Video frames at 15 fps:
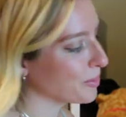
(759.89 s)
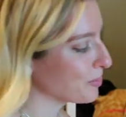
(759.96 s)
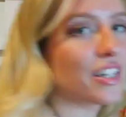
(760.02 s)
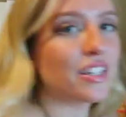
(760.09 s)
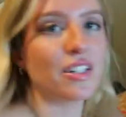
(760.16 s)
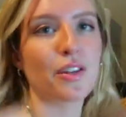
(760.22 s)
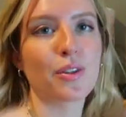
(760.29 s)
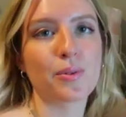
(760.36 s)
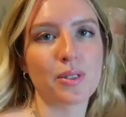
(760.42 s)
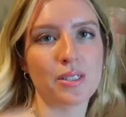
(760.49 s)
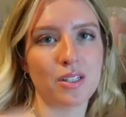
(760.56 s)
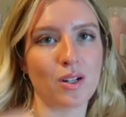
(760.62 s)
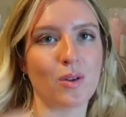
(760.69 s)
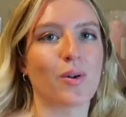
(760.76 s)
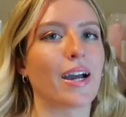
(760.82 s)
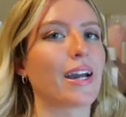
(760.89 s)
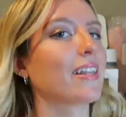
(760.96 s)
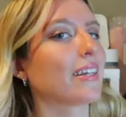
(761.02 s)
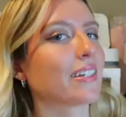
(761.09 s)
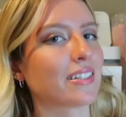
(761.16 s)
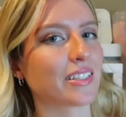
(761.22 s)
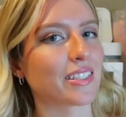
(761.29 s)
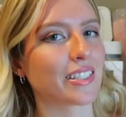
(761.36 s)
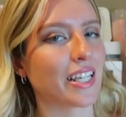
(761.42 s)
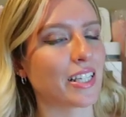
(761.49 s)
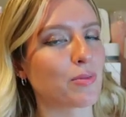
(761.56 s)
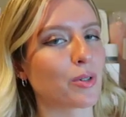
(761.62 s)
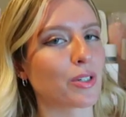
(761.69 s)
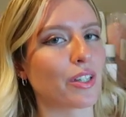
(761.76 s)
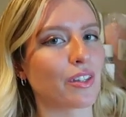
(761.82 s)
I think another reason why I liked this
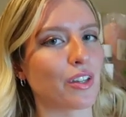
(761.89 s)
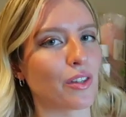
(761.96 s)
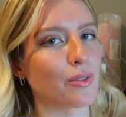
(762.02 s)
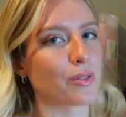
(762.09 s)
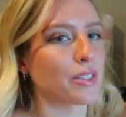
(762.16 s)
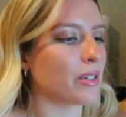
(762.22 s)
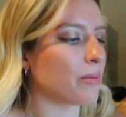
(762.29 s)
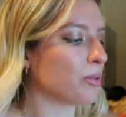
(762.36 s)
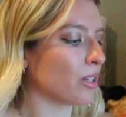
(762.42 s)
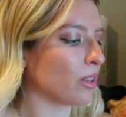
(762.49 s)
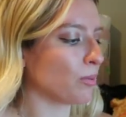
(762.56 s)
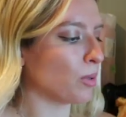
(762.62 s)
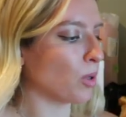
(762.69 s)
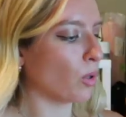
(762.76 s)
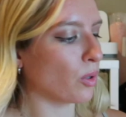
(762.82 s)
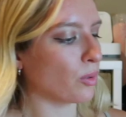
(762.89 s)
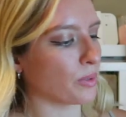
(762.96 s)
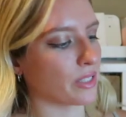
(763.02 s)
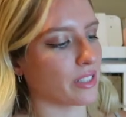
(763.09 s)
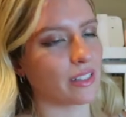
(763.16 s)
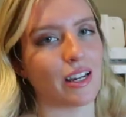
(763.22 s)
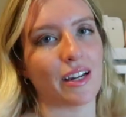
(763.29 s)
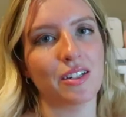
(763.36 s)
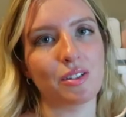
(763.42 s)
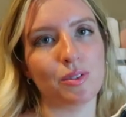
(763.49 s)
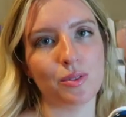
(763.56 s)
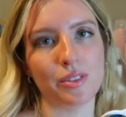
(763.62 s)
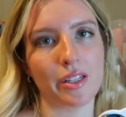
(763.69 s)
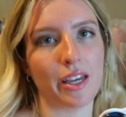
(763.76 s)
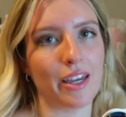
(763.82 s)
case more than the other ones I put in the poll was because I
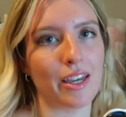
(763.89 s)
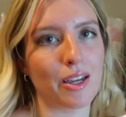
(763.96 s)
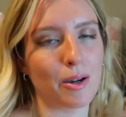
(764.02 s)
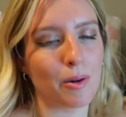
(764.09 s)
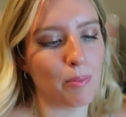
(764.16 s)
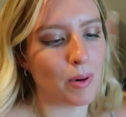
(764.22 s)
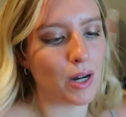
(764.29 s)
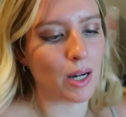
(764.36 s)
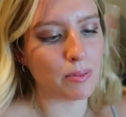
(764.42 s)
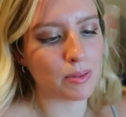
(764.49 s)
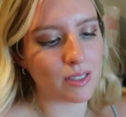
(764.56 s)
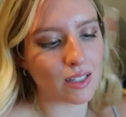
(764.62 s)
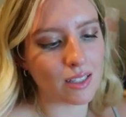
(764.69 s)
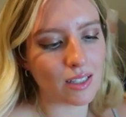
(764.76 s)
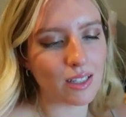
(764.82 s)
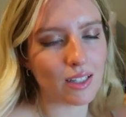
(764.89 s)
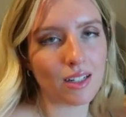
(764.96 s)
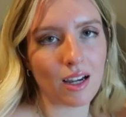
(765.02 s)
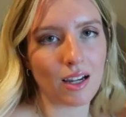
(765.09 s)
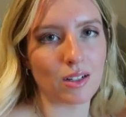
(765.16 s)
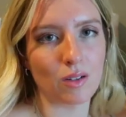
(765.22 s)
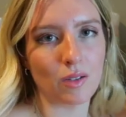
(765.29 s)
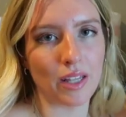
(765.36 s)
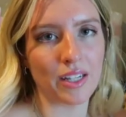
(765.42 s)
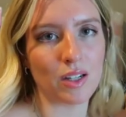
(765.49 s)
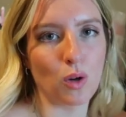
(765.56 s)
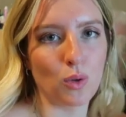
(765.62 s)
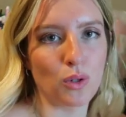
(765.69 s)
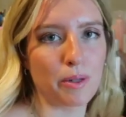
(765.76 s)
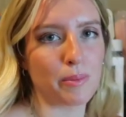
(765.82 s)
use a pop socket. I don't like
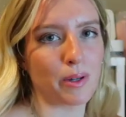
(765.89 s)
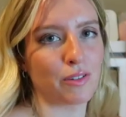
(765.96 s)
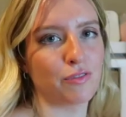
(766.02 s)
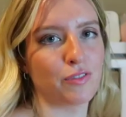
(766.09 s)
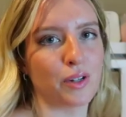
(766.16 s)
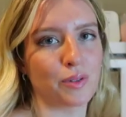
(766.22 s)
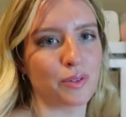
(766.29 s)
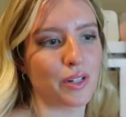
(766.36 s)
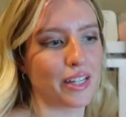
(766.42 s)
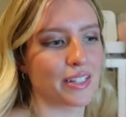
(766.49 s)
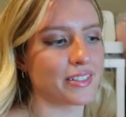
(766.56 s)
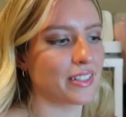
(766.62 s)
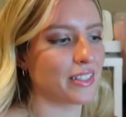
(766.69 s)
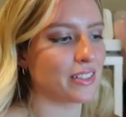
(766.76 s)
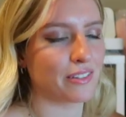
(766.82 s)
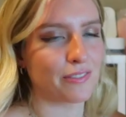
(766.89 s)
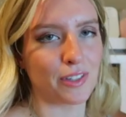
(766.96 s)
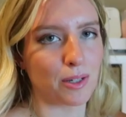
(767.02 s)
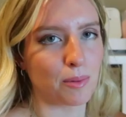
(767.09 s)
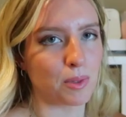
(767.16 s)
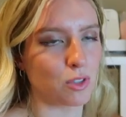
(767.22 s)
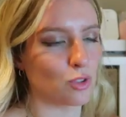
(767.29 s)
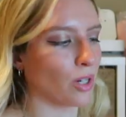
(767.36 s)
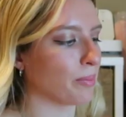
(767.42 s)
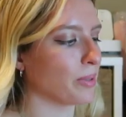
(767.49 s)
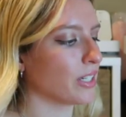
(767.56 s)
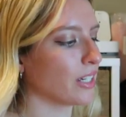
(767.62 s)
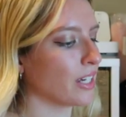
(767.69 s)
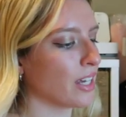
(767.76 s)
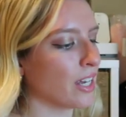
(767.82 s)
holding my phone as is. I feel like I'm gonna drop
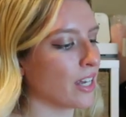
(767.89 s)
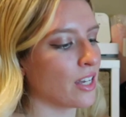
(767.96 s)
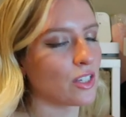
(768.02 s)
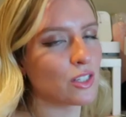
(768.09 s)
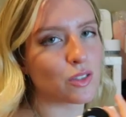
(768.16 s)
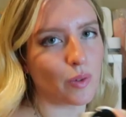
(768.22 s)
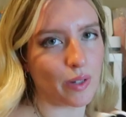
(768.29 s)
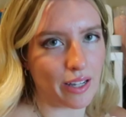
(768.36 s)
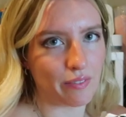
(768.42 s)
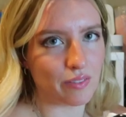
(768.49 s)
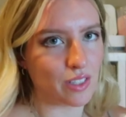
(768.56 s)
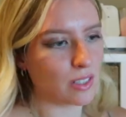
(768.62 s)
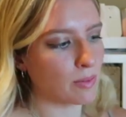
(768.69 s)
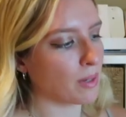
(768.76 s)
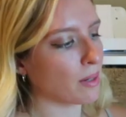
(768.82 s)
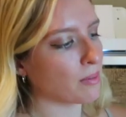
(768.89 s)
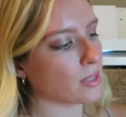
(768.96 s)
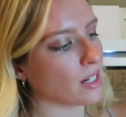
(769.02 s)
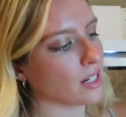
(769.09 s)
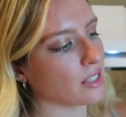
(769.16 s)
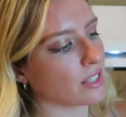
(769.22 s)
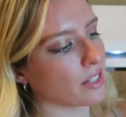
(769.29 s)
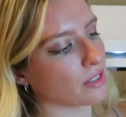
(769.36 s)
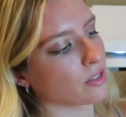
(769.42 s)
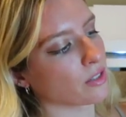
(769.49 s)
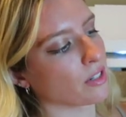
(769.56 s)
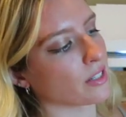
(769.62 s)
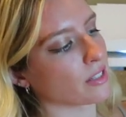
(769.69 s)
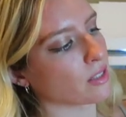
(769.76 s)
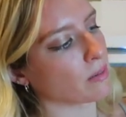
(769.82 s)
it. So I have this pop socket that goes
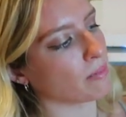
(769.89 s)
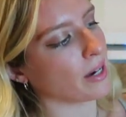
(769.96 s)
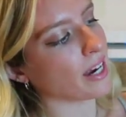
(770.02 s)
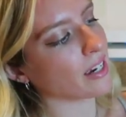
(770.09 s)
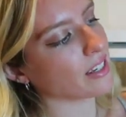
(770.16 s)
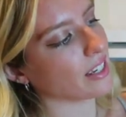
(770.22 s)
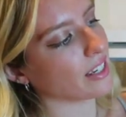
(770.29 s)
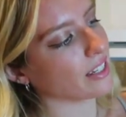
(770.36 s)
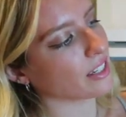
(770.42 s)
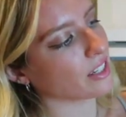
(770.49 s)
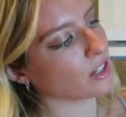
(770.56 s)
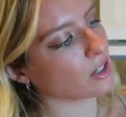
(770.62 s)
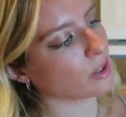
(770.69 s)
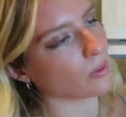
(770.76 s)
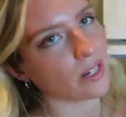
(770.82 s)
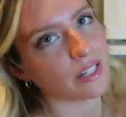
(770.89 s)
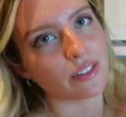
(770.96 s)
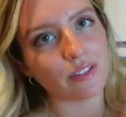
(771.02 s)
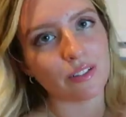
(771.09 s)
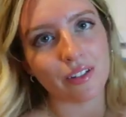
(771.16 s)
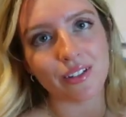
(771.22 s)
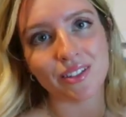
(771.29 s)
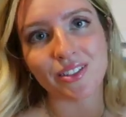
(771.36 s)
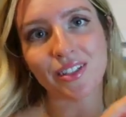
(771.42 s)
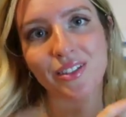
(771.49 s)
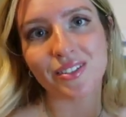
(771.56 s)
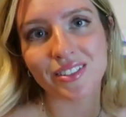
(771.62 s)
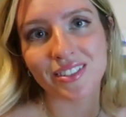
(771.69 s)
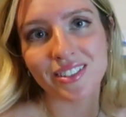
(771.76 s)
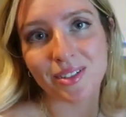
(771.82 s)
across the back and it can go right under there so that
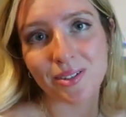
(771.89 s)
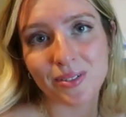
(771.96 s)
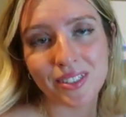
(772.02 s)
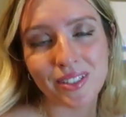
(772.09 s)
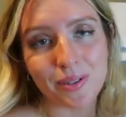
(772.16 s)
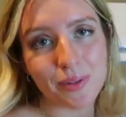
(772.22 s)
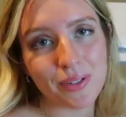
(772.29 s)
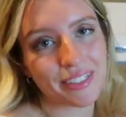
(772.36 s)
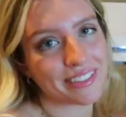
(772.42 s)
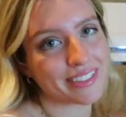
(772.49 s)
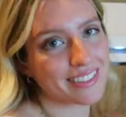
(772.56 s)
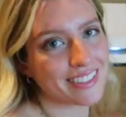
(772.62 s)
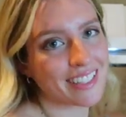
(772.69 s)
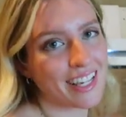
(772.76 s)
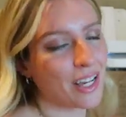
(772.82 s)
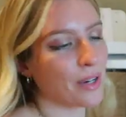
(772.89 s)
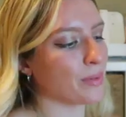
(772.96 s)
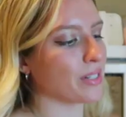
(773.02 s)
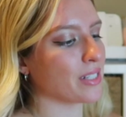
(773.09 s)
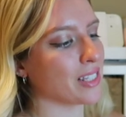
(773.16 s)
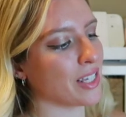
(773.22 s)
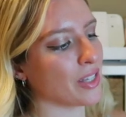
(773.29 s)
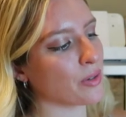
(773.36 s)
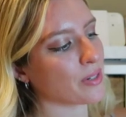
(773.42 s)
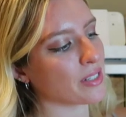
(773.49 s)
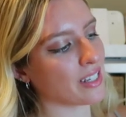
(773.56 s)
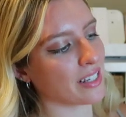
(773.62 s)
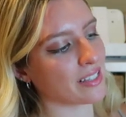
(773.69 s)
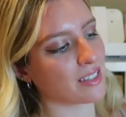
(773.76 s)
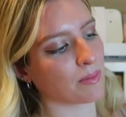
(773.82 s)
you can still read the words. Whereas the other
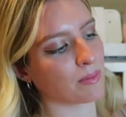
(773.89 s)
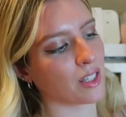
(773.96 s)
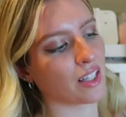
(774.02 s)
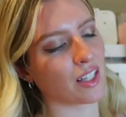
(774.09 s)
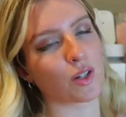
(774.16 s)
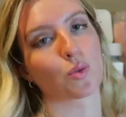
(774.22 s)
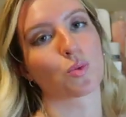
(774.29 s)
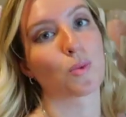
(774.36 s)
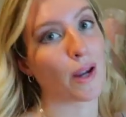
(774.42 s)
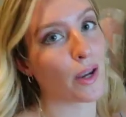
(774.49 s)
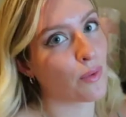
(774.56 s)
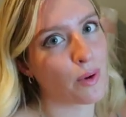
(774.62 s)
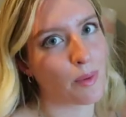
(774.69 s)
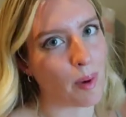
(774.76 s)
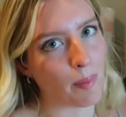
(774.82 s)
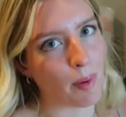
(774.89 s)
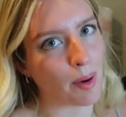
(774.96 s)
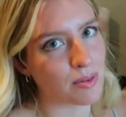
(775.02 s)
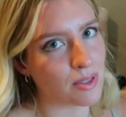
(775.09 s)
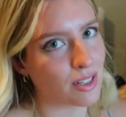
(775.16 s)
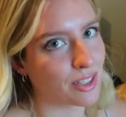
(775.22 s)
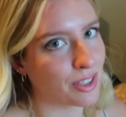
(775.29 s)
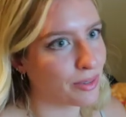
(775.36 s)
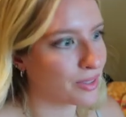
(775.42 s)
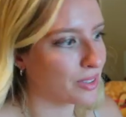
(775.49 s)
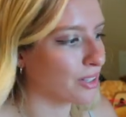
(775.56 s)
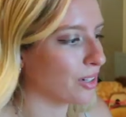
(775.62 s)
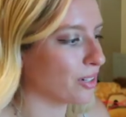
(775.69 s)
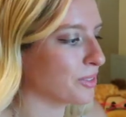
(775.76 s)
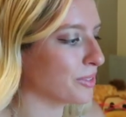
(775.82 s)
ones had something like right where my pop socket
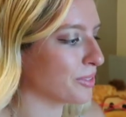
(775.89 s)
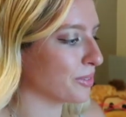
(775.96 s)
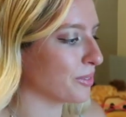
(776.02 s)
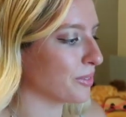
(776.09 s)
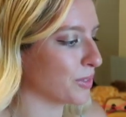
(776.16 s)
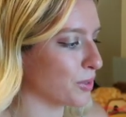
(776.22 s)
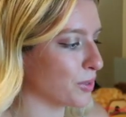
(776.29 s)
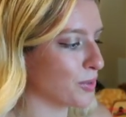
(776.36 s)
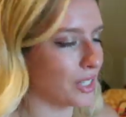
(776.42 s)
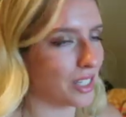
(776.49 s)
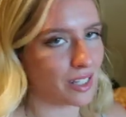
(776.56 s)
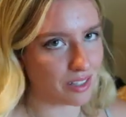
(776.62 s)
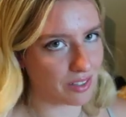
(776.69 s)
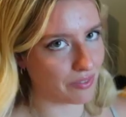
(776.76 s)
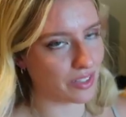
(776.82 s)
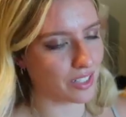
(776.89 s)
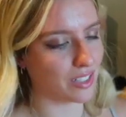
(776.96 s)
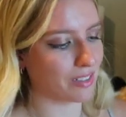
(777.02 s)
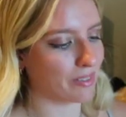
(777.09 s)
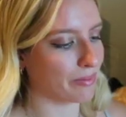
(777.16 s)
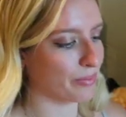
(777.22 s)
would go, which was really inconvenient.